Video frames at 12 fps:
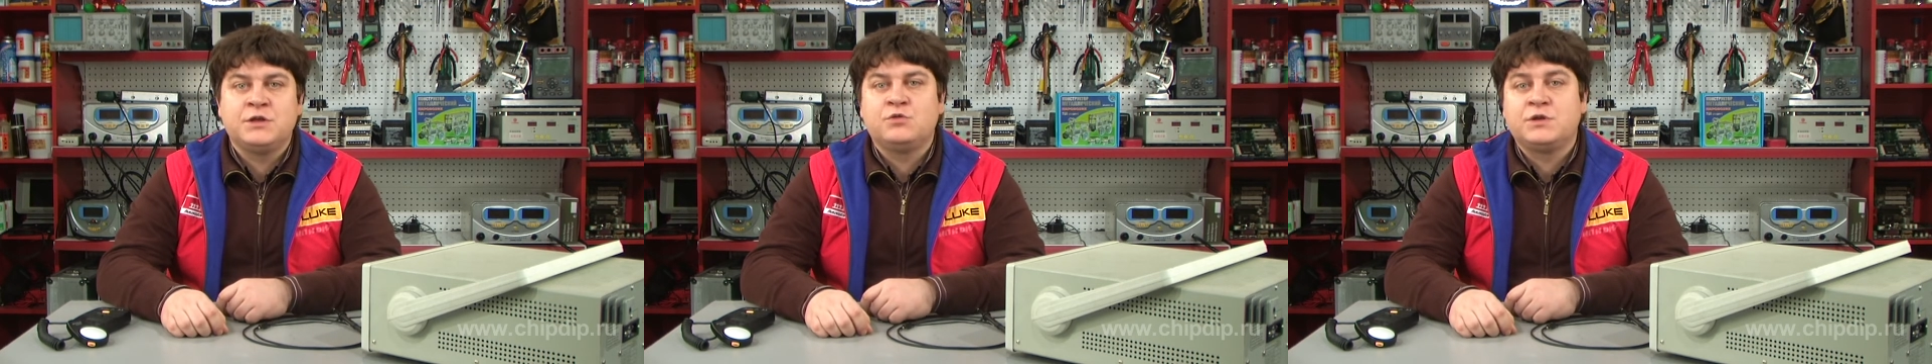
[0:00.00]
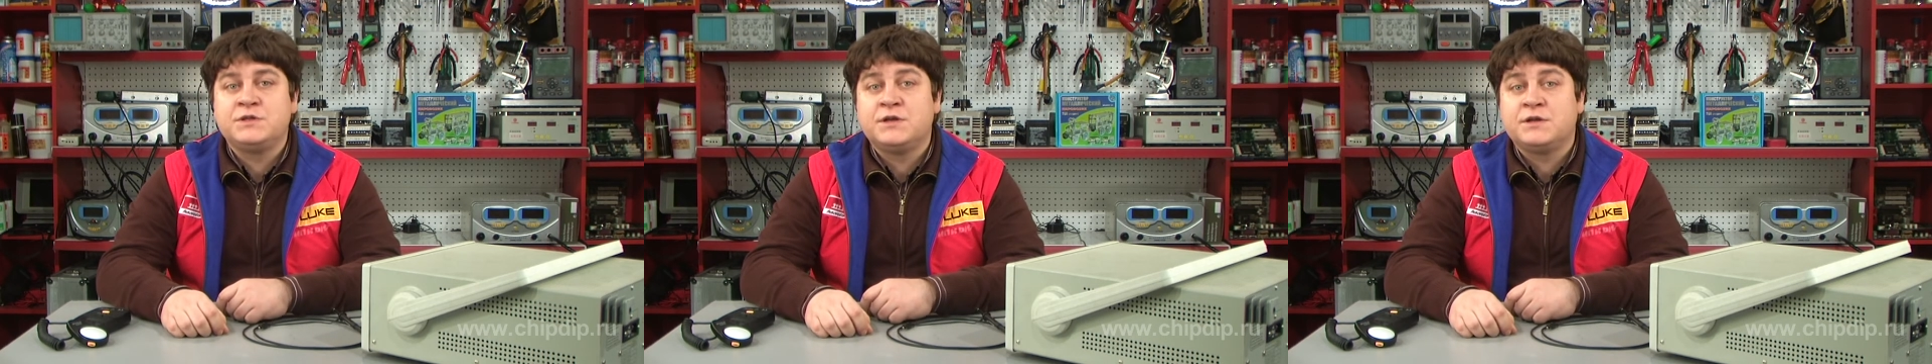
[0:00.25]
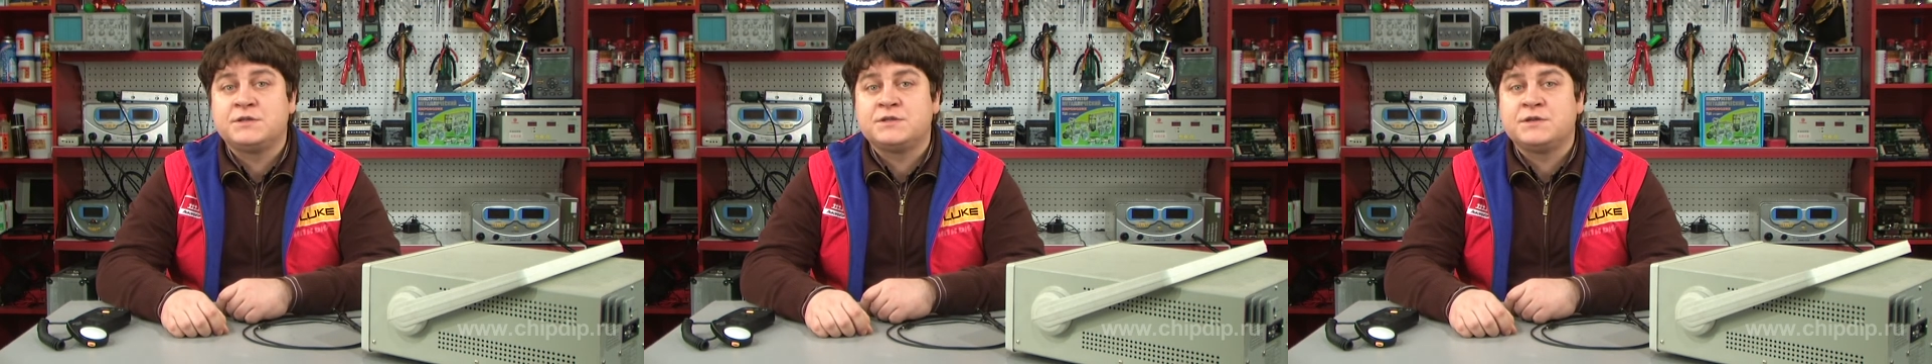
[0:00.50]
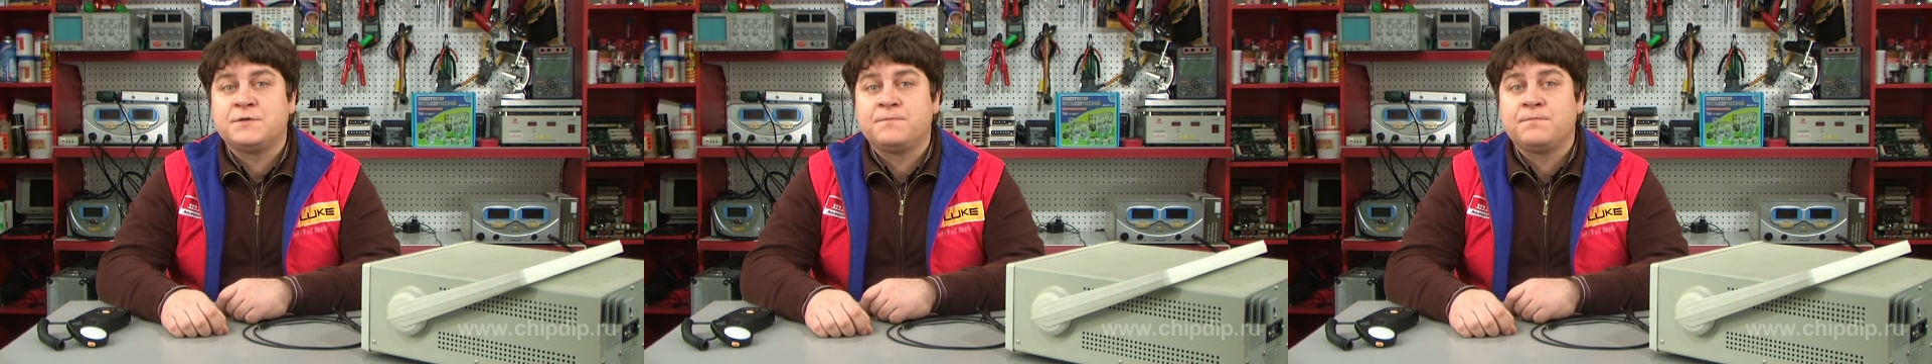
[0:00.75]
lead to
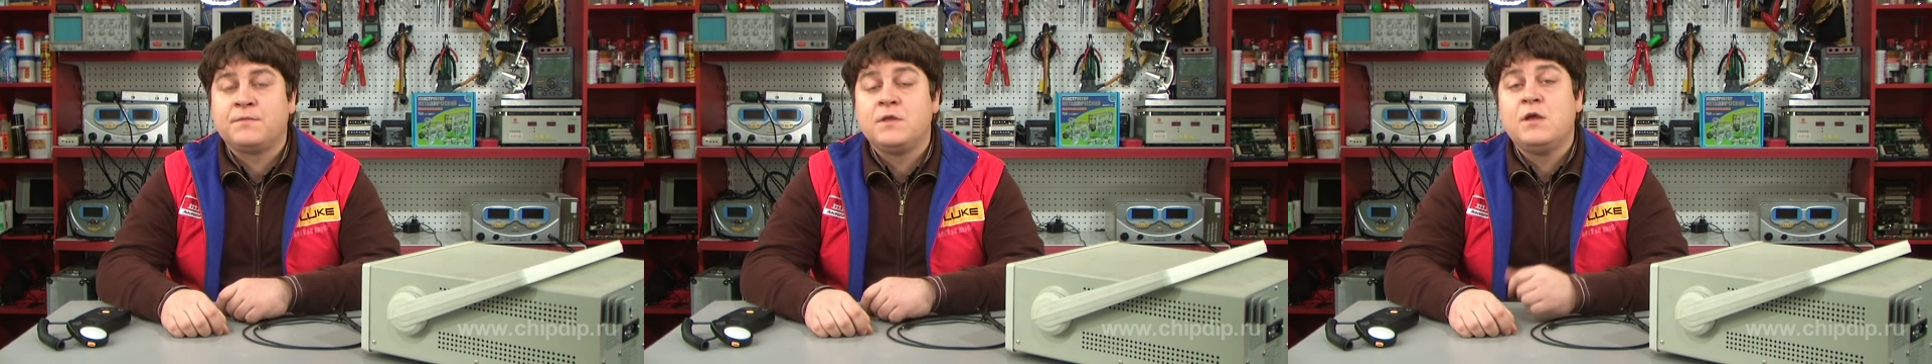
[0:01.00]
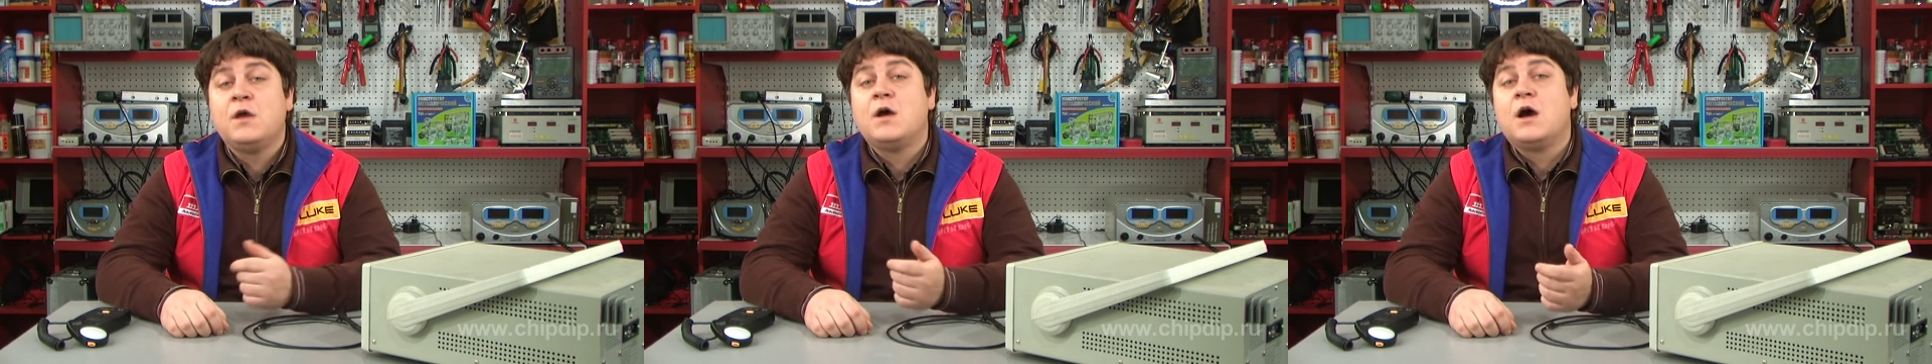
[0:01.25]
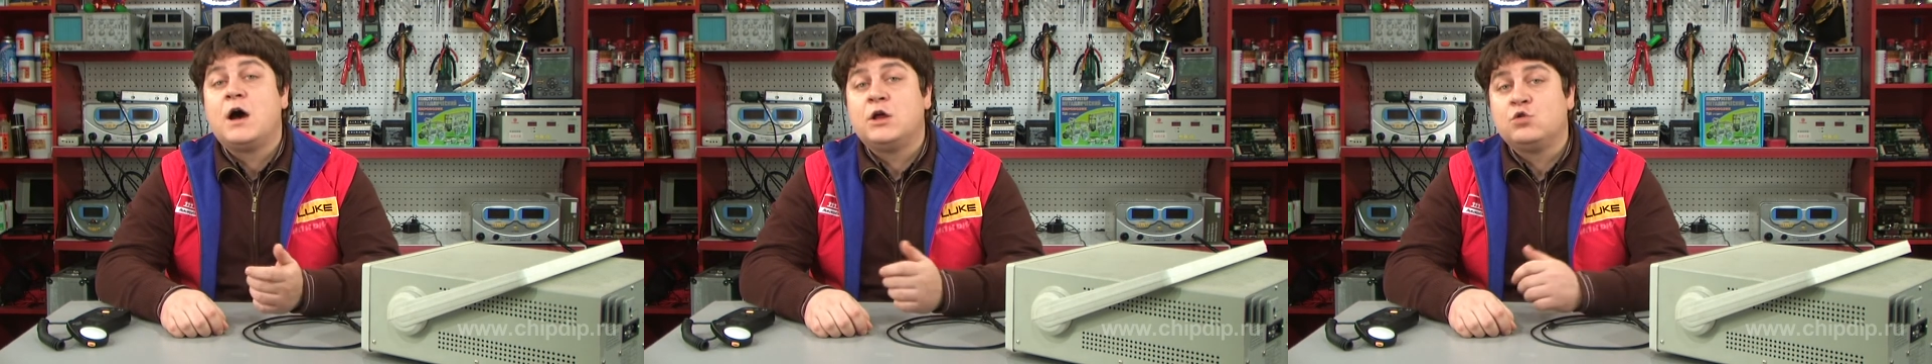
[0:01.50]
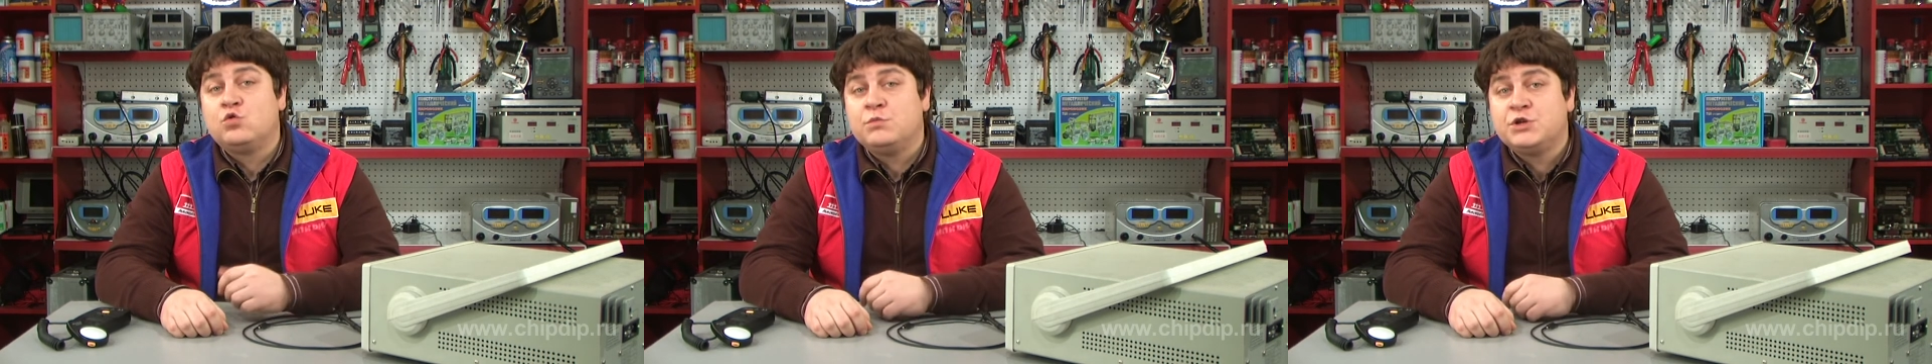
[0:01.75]
substantial decrease
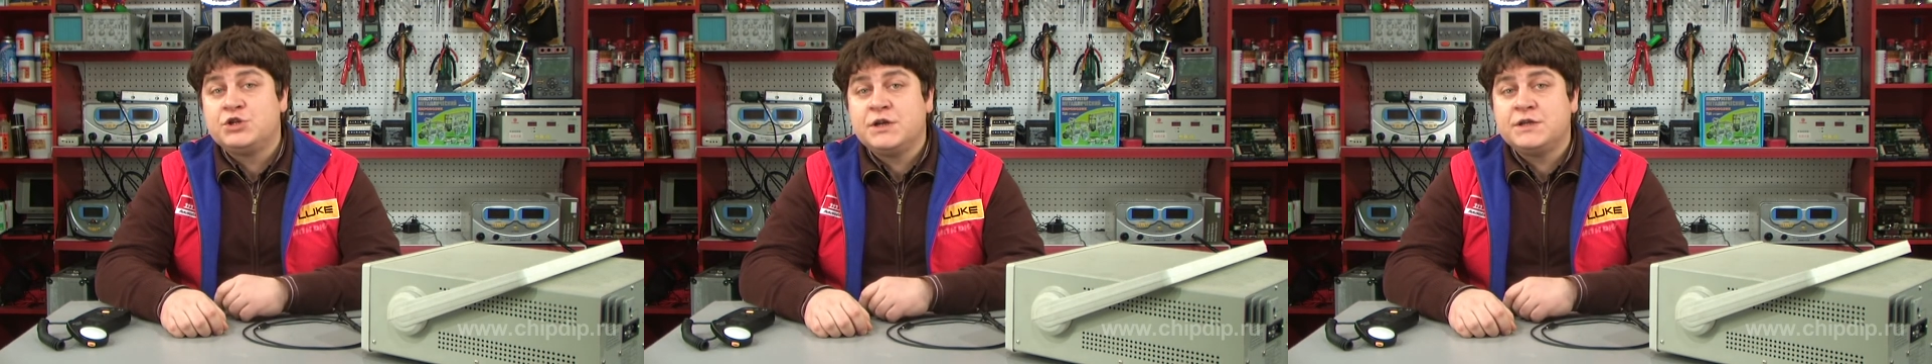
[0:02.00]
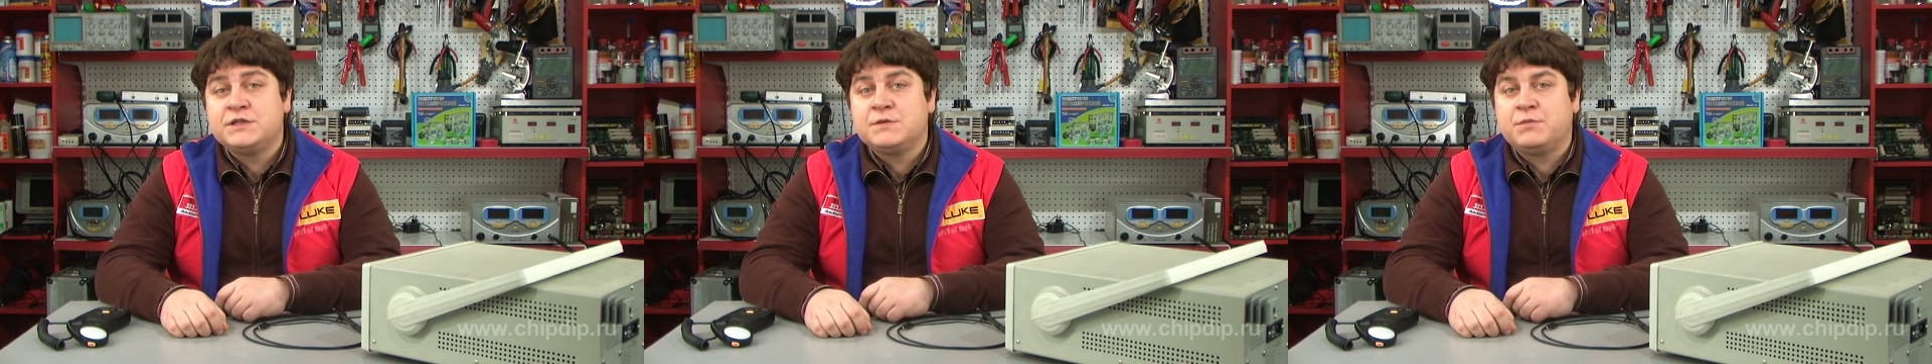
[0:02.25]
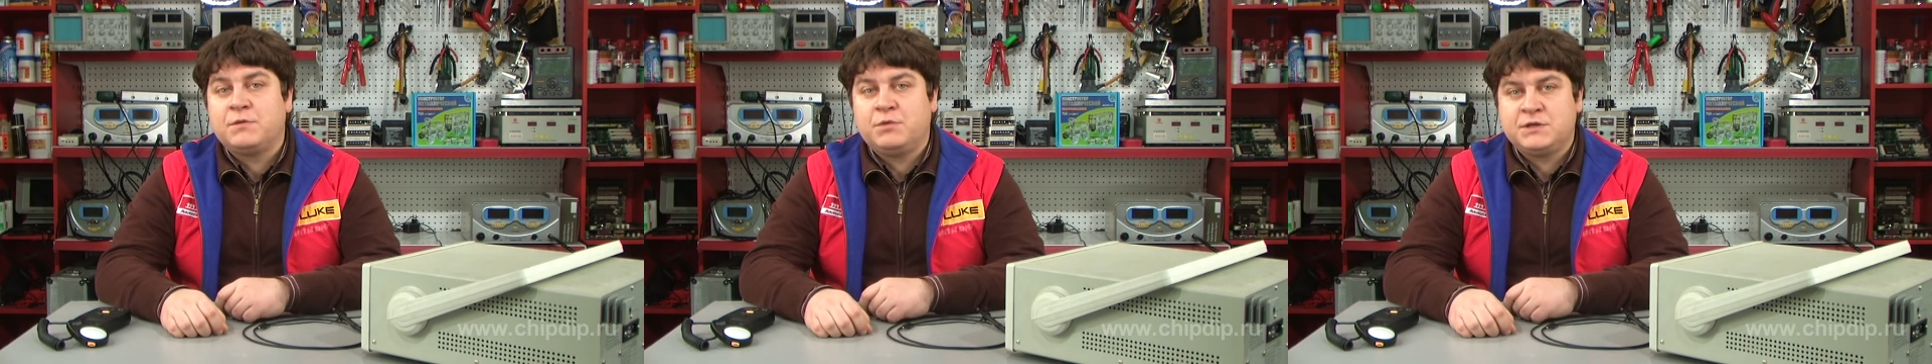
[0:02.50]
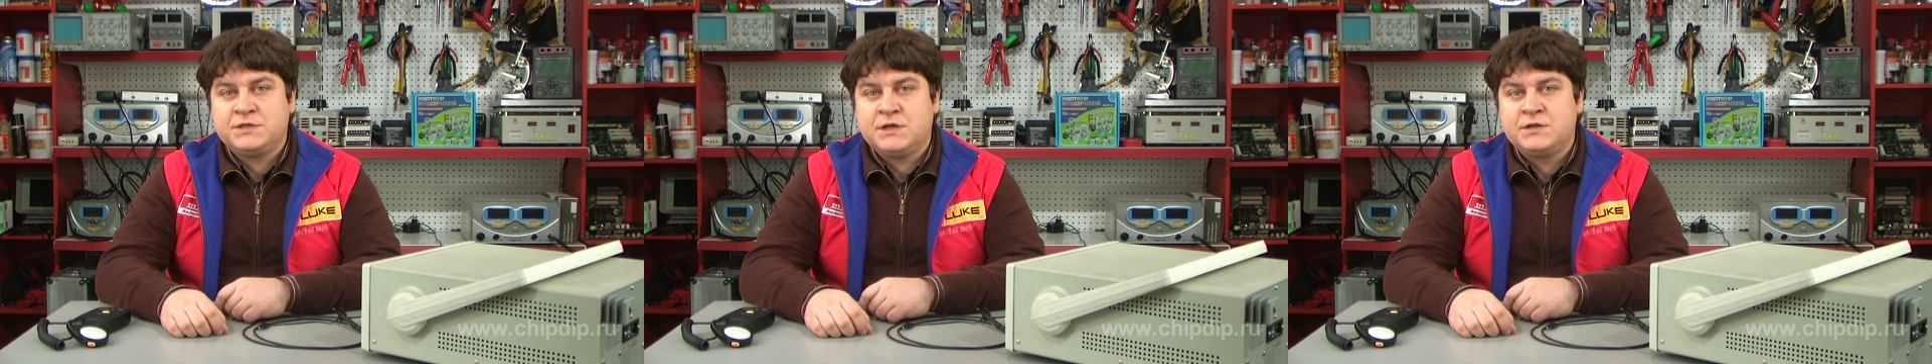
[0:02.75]
in the amount of radiation